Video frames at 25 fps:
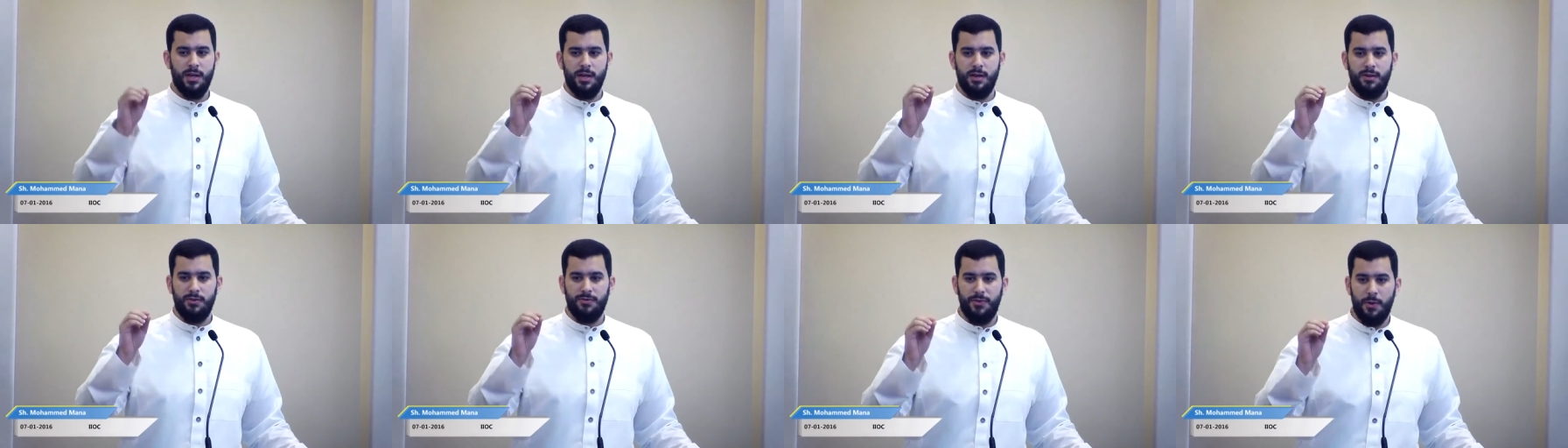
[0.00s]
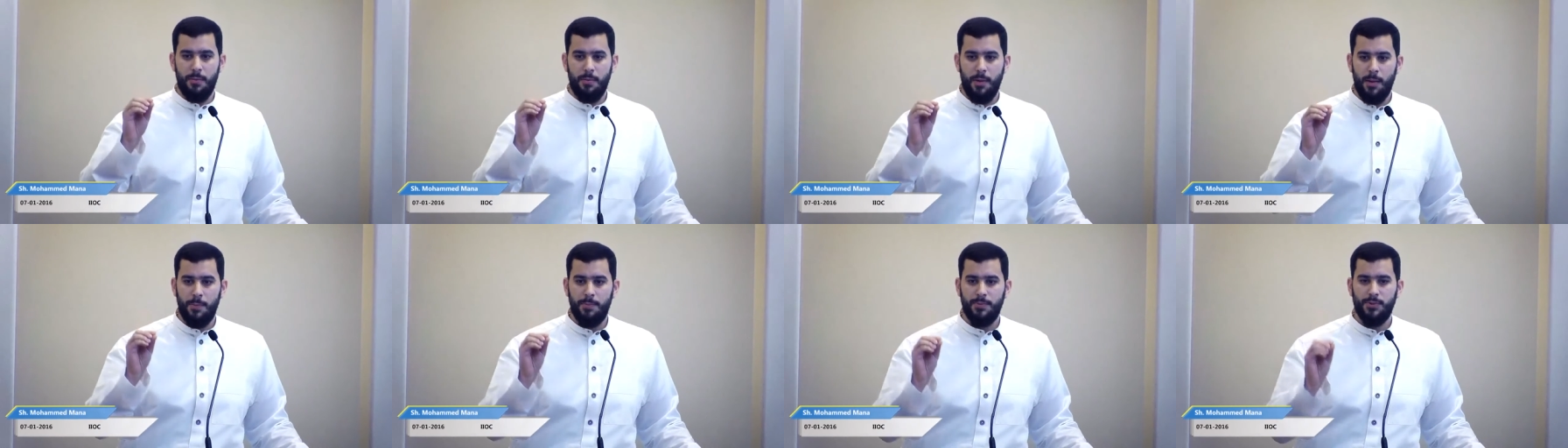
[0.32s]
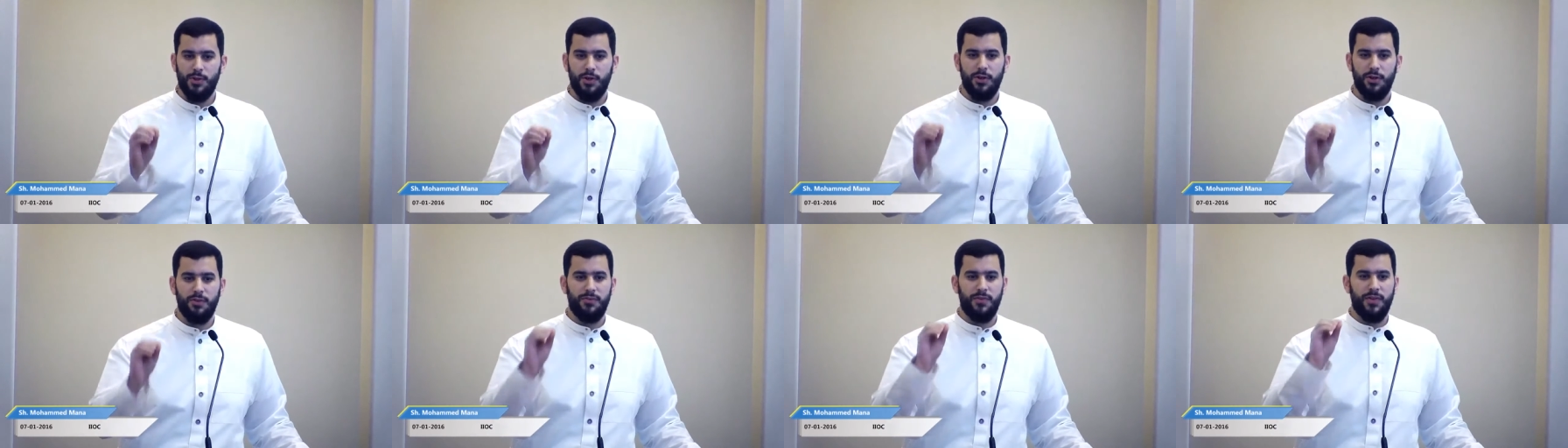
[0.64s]
from
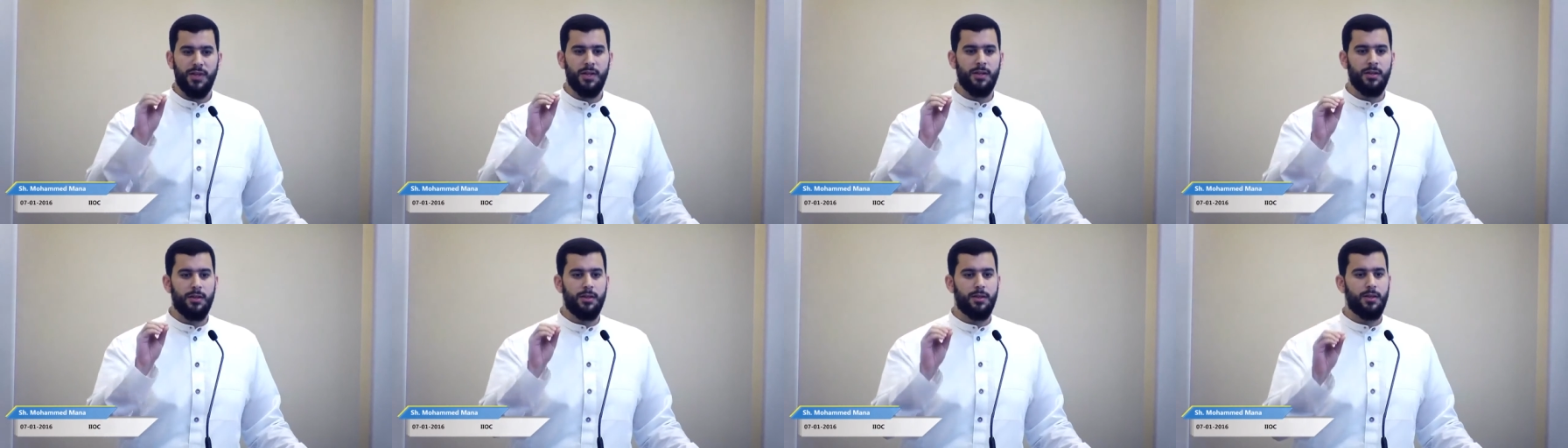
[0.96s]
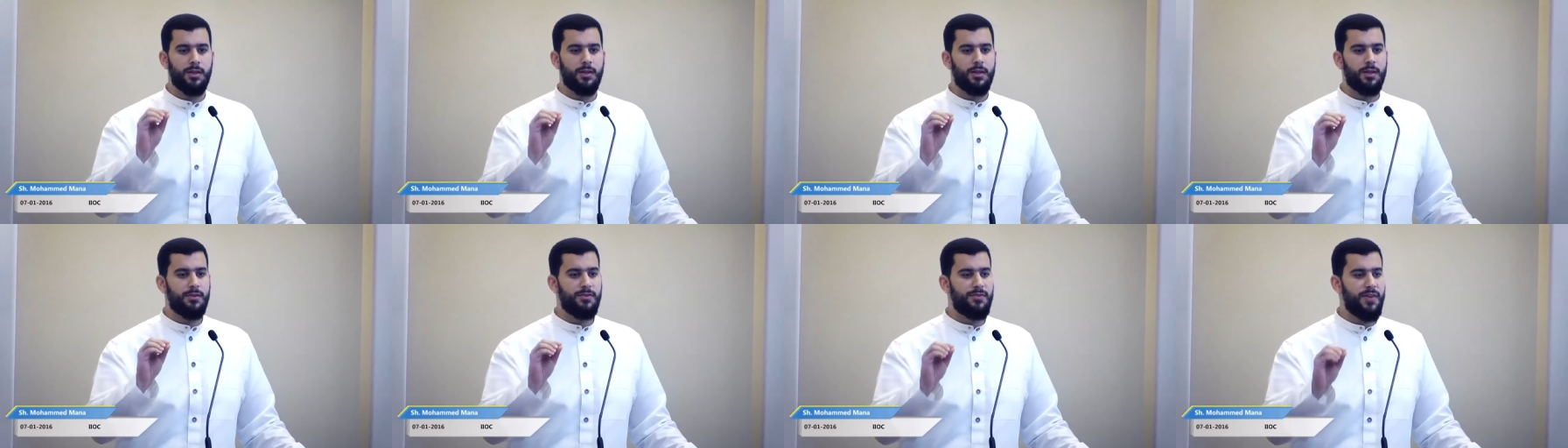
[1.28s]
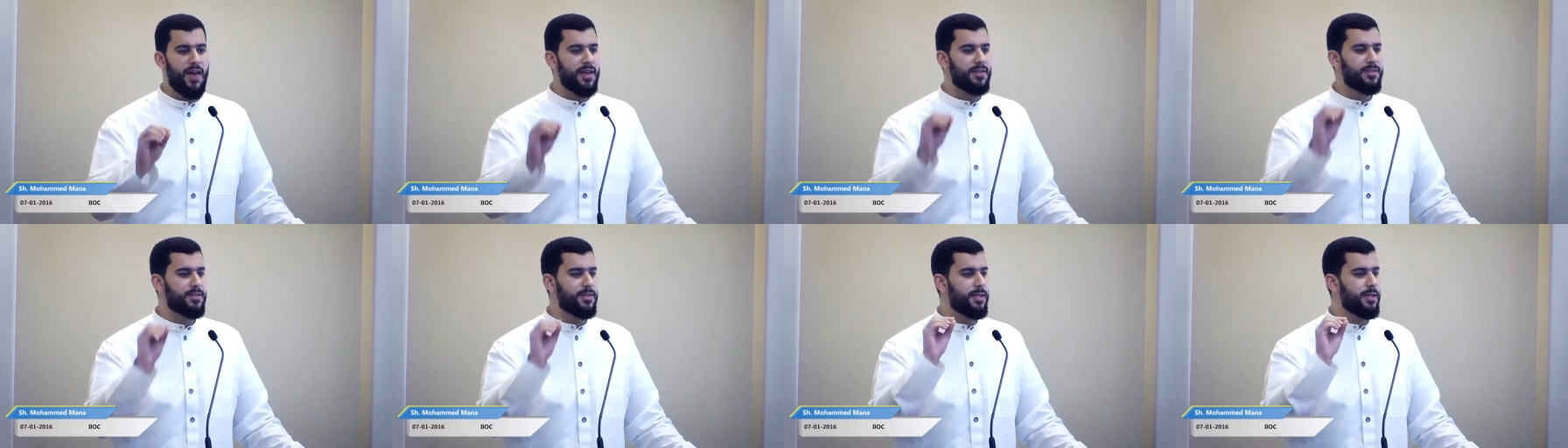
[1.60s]
observing the
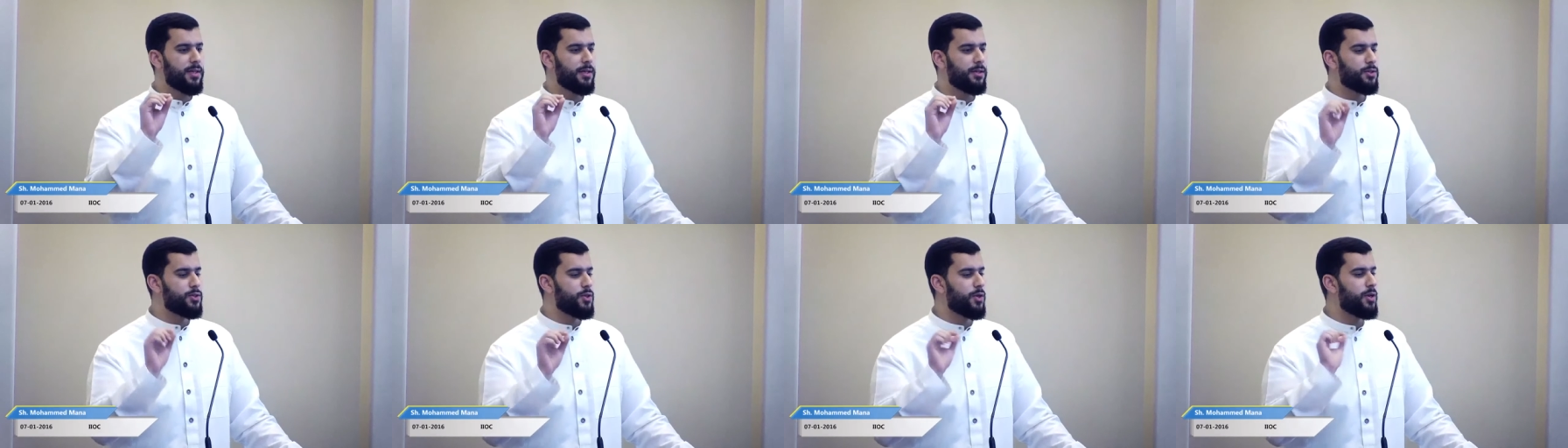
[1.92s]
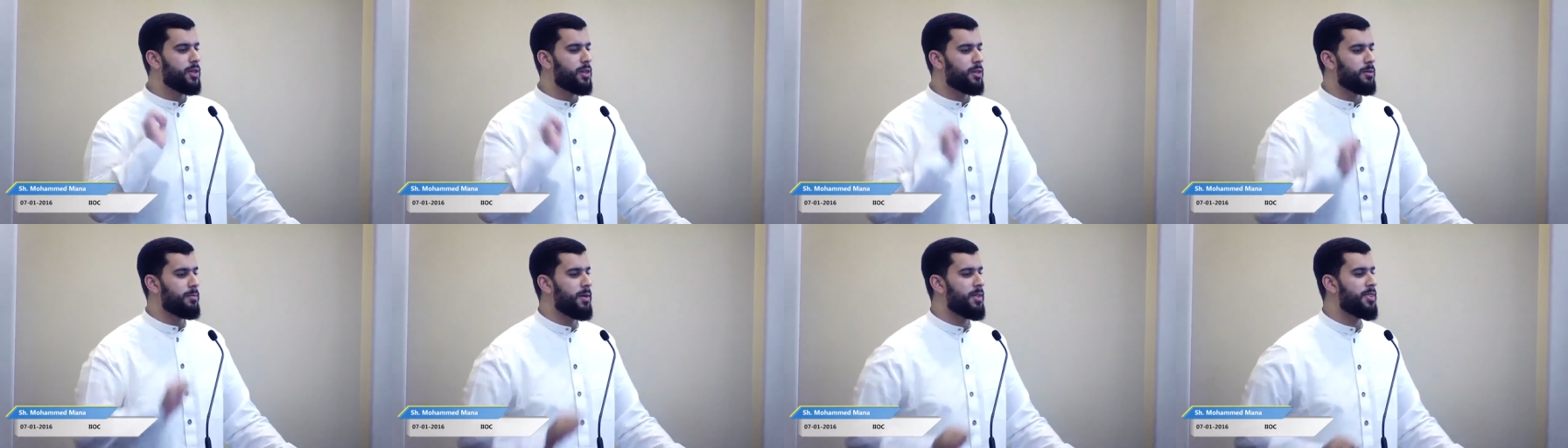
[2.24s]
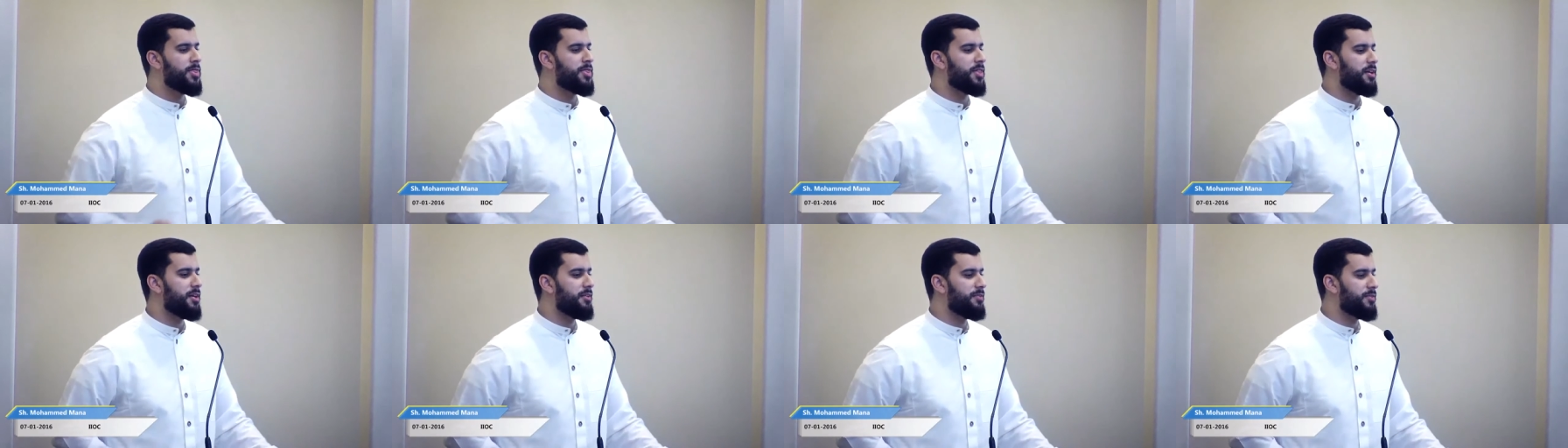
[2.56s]
fasting during the
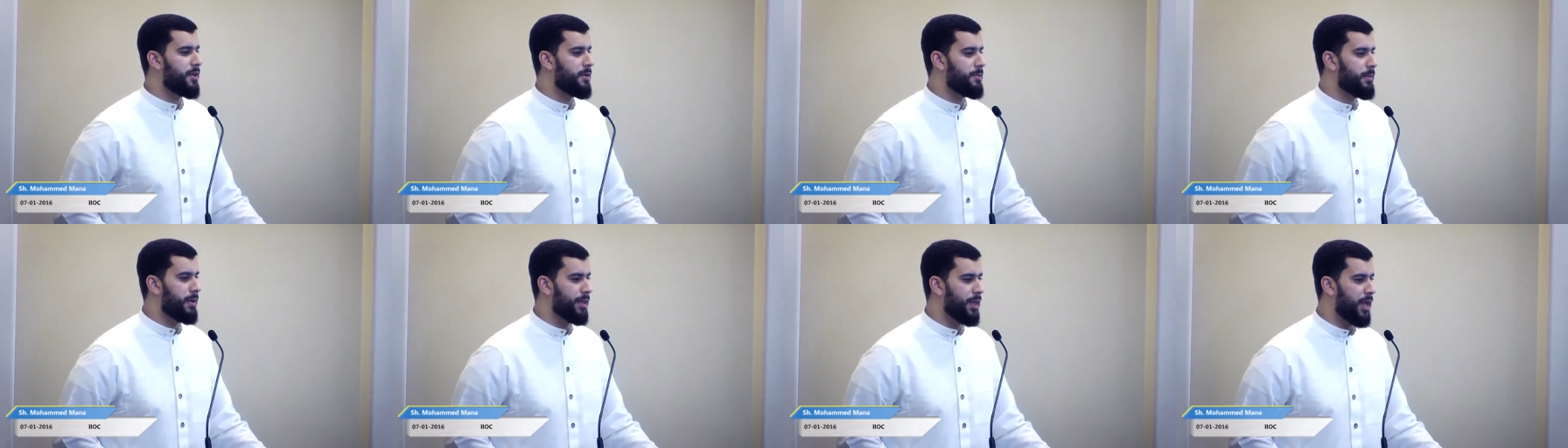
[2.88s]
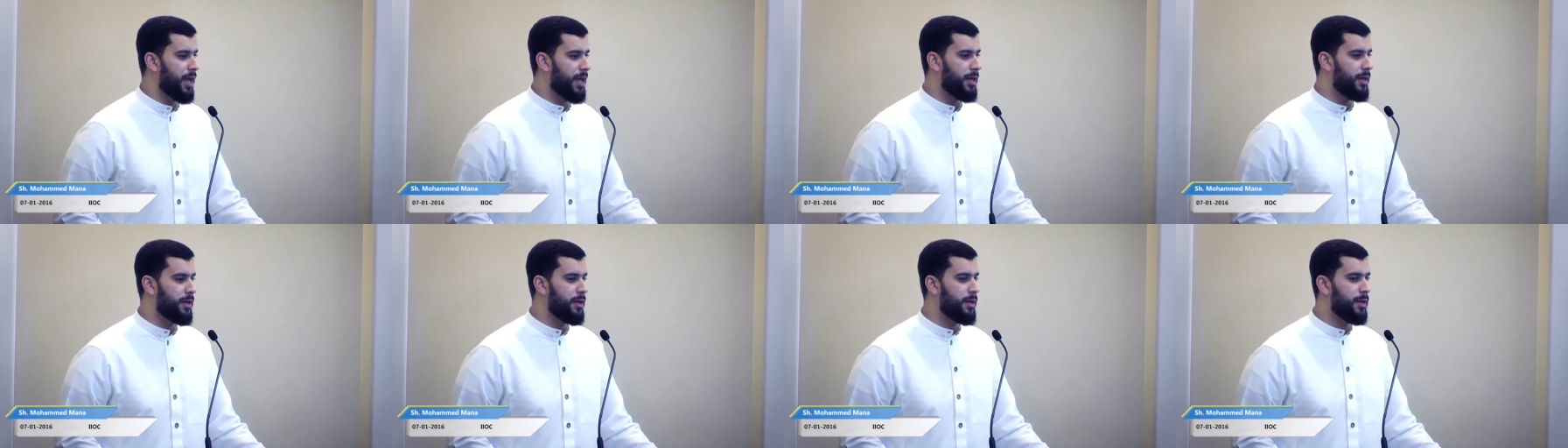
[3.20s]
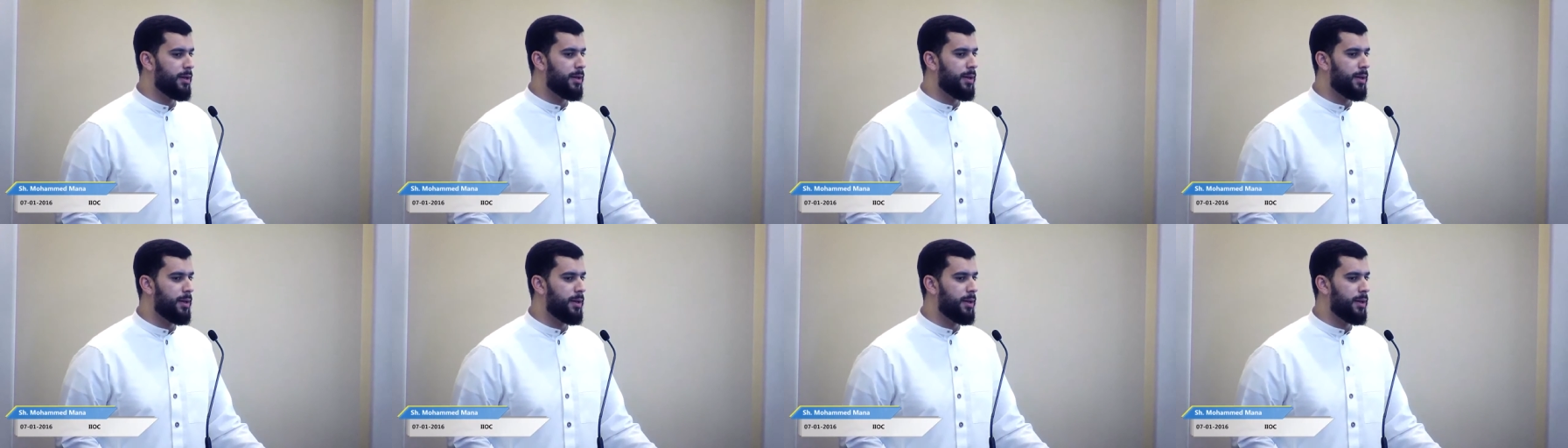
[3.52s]
month of Ramadan.